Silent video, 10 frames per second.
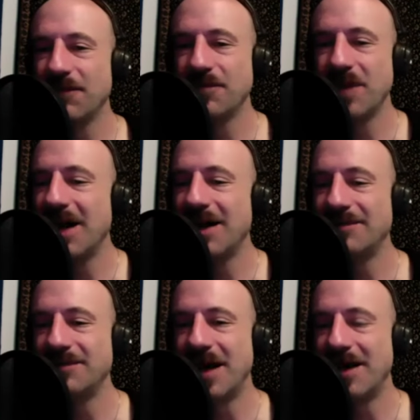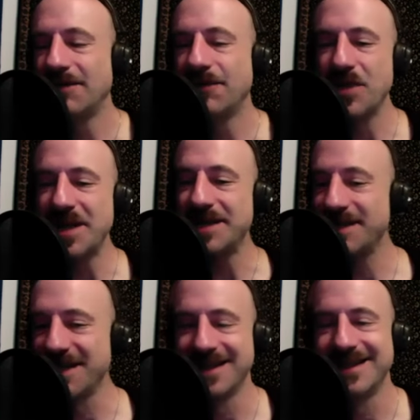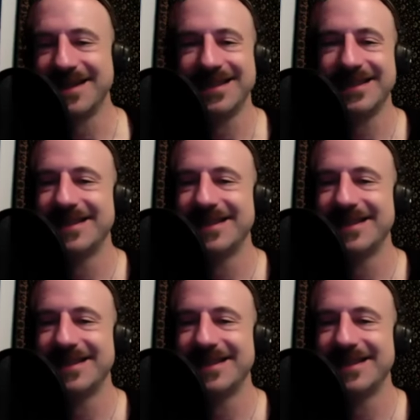uh, uh, freeze. Yeah.